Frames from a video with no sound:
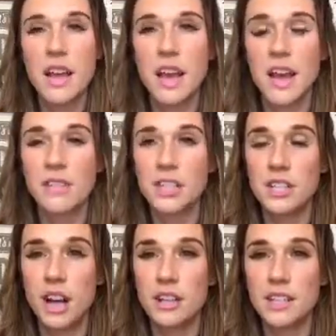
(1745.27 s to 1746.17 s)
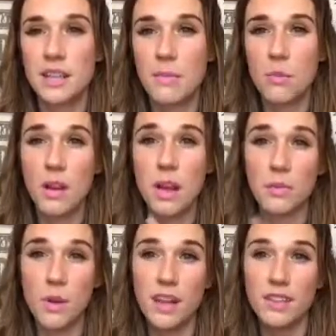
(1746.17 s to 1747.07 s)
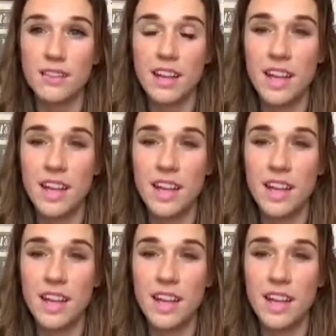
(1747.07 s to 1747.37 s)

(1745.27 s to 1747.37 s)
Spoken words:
I have to talk to them one-on-one